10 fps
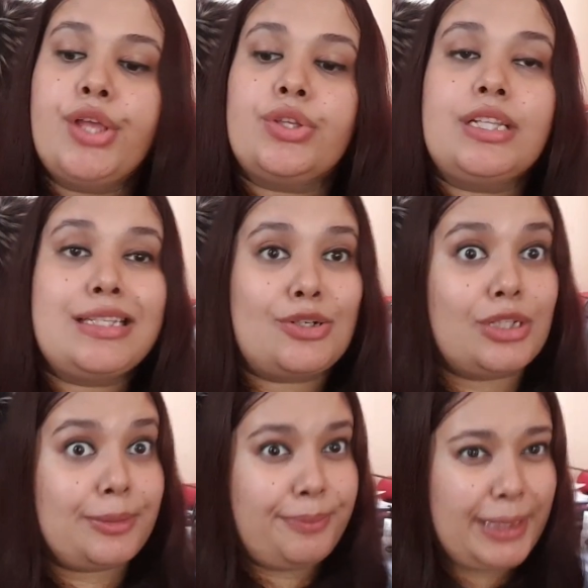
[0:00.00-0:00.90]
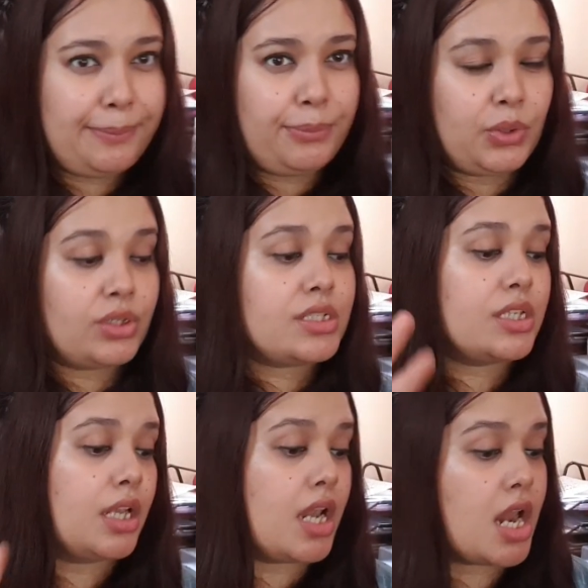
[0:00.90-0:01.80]
so these are all the big
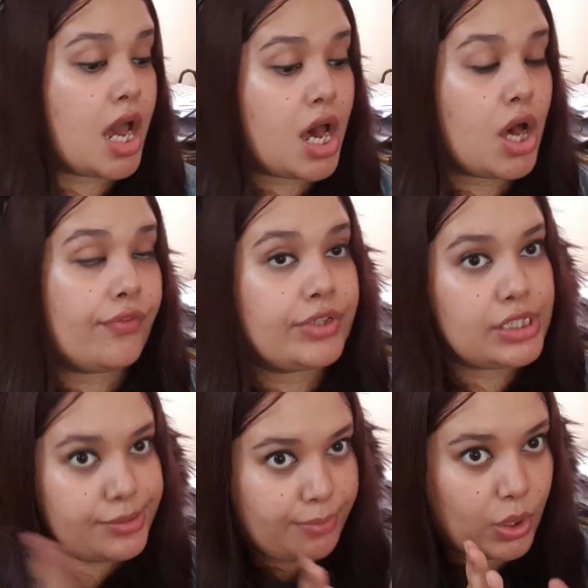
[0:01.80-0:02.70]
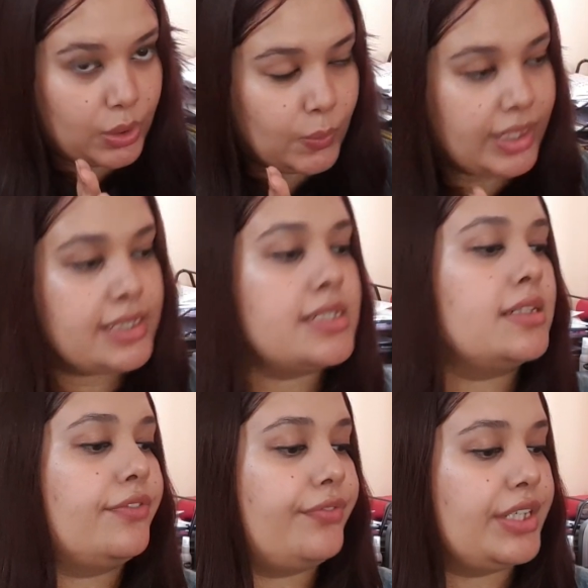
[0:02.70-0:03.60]
books. Now for the smaller ones,
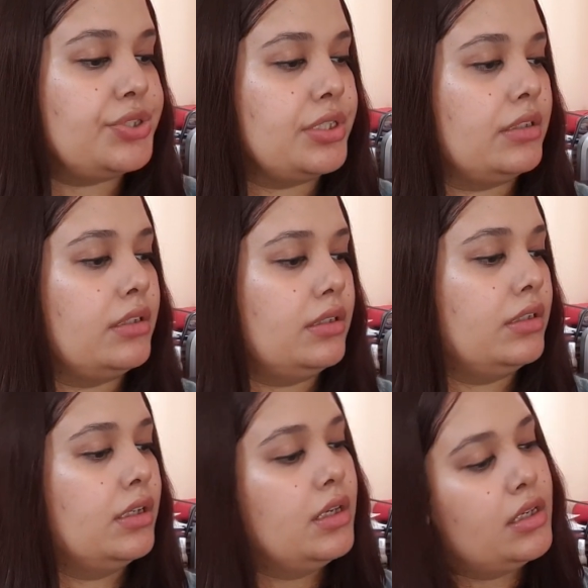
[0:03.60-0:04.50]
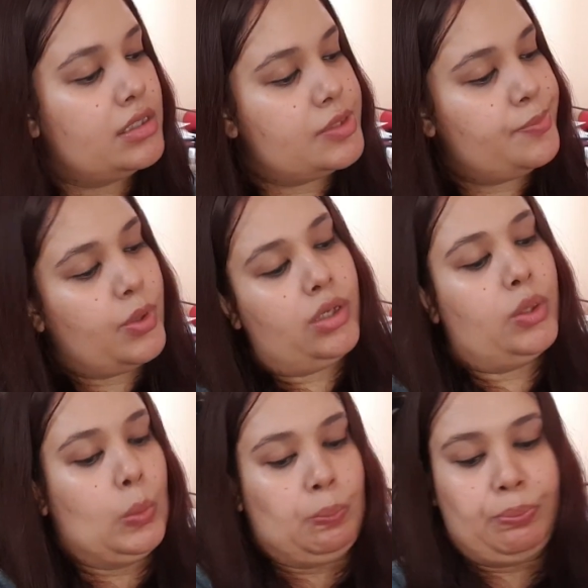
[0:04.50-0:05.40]
the fiction
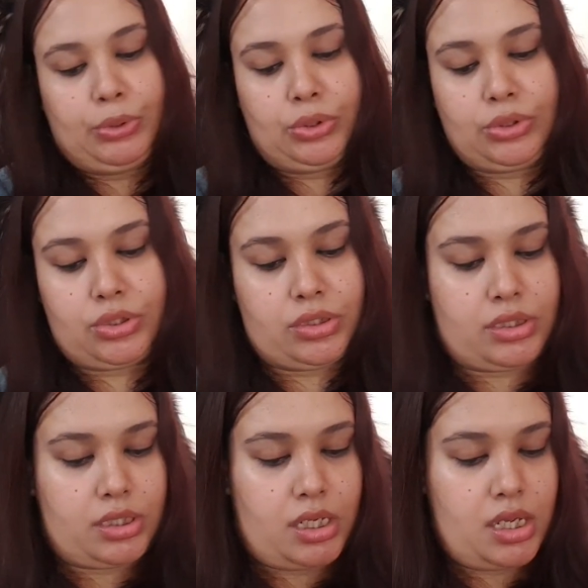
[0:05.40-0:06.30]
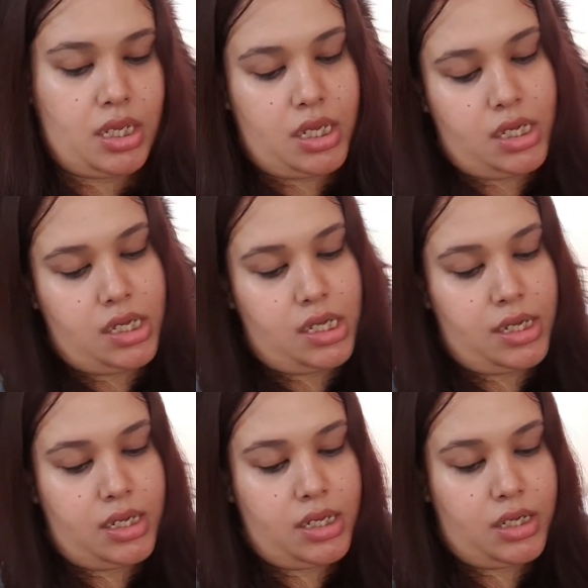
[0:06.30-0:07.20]
smaller books.
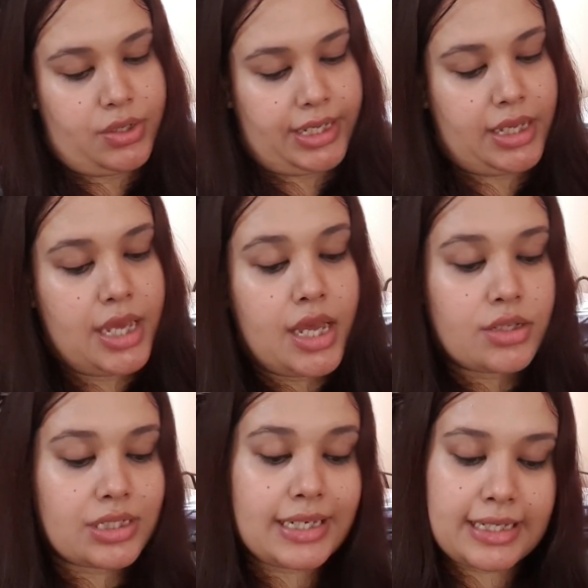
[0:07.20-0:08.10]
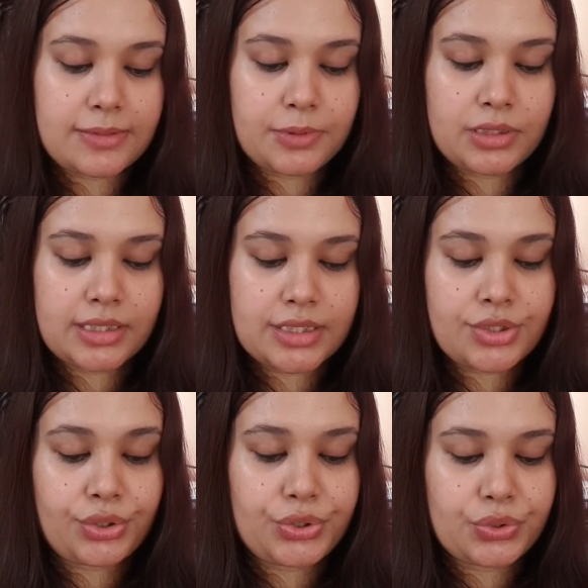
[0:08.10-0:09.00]
Okay. So the next book is
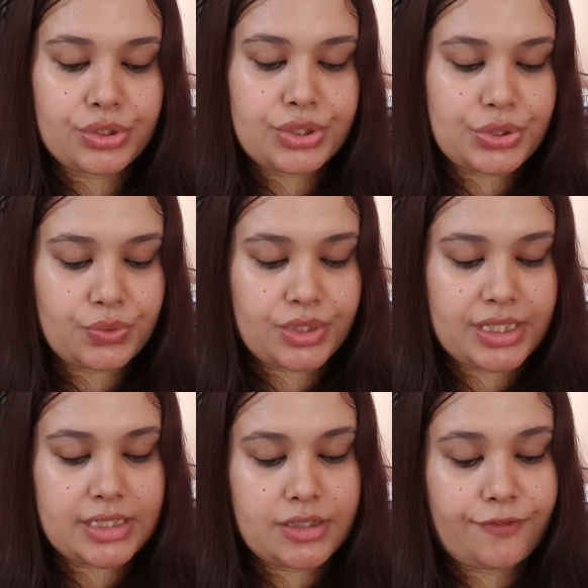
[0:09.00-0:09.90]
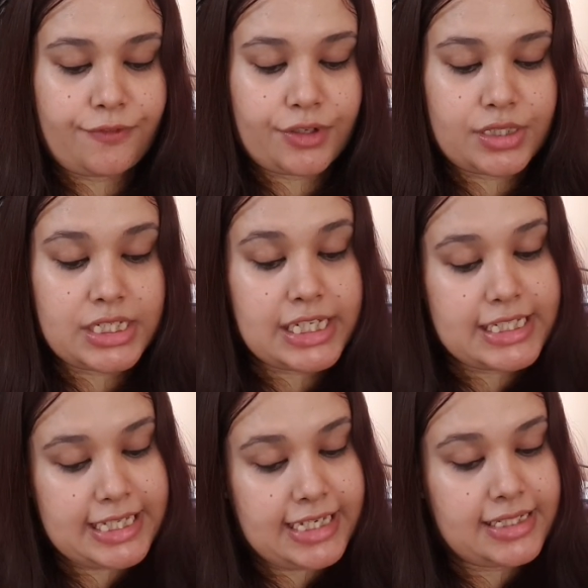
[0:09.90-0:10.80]
Droll Stories, the First
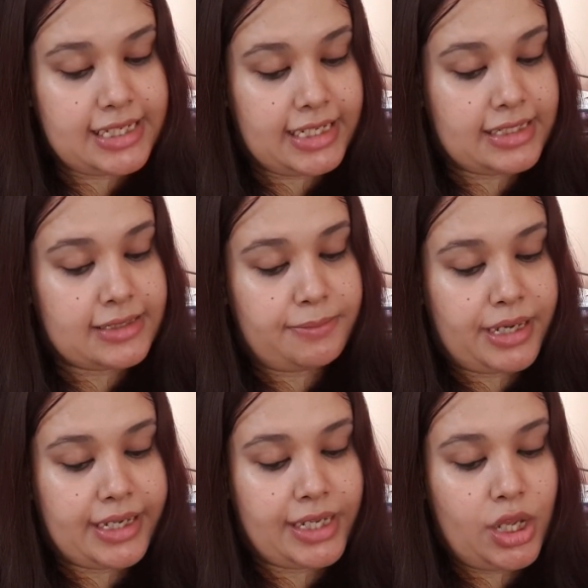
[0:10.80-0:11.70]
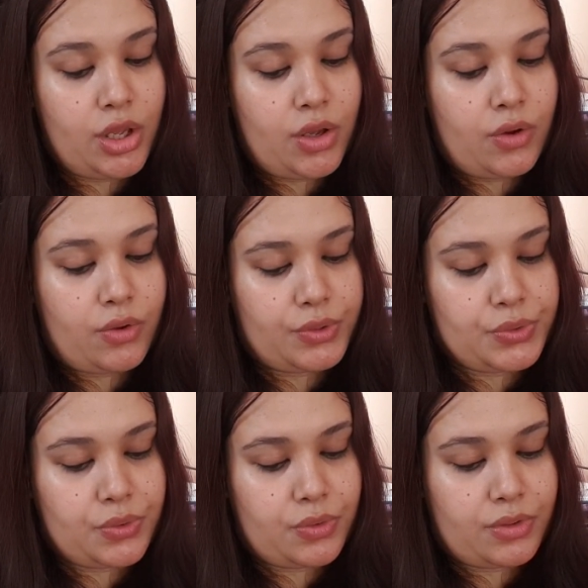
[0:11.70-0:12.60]
10 Tales by
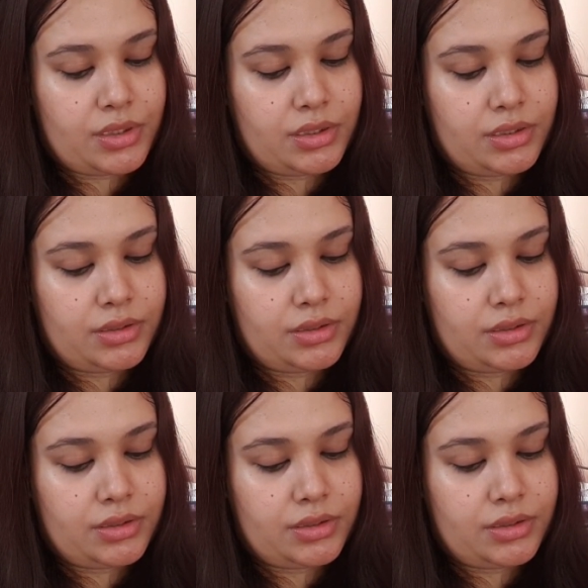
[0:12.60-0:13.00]
Honor